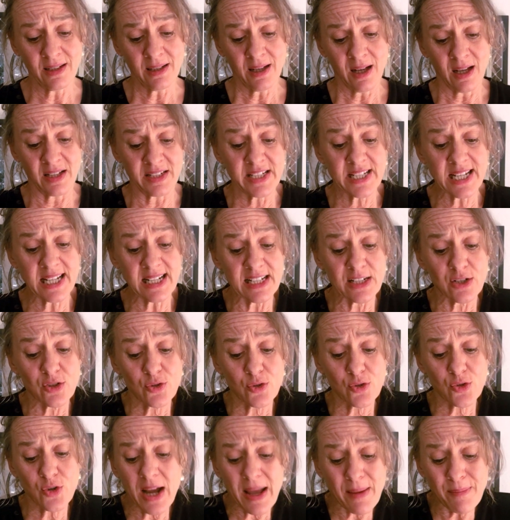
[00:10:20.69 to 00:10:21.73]
until
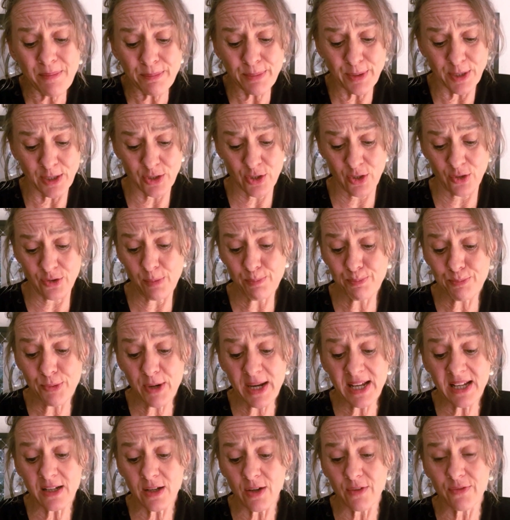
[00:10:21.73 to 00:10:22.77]
it trembled on the
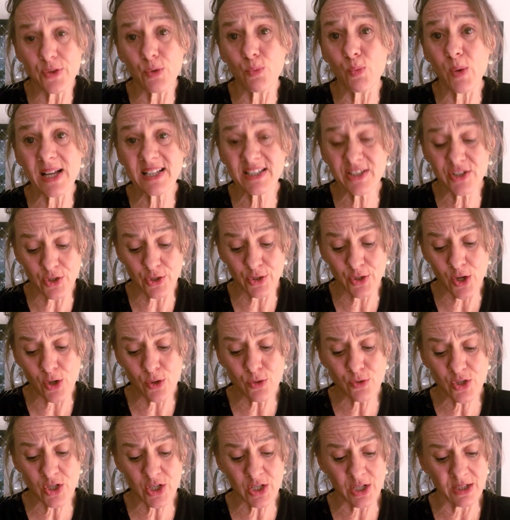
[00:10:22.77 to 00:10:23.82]
brink of the Western
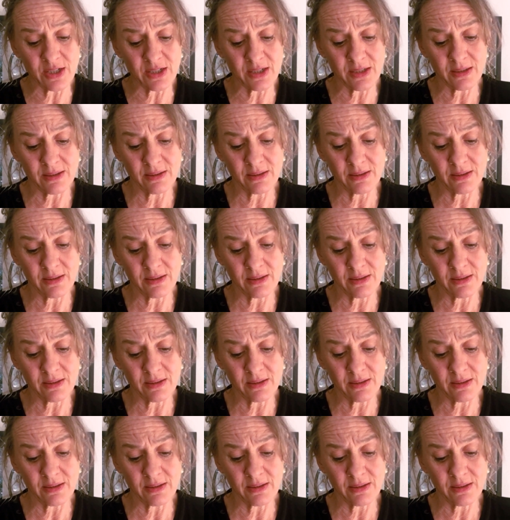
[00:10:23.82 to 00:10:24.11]
Ocean.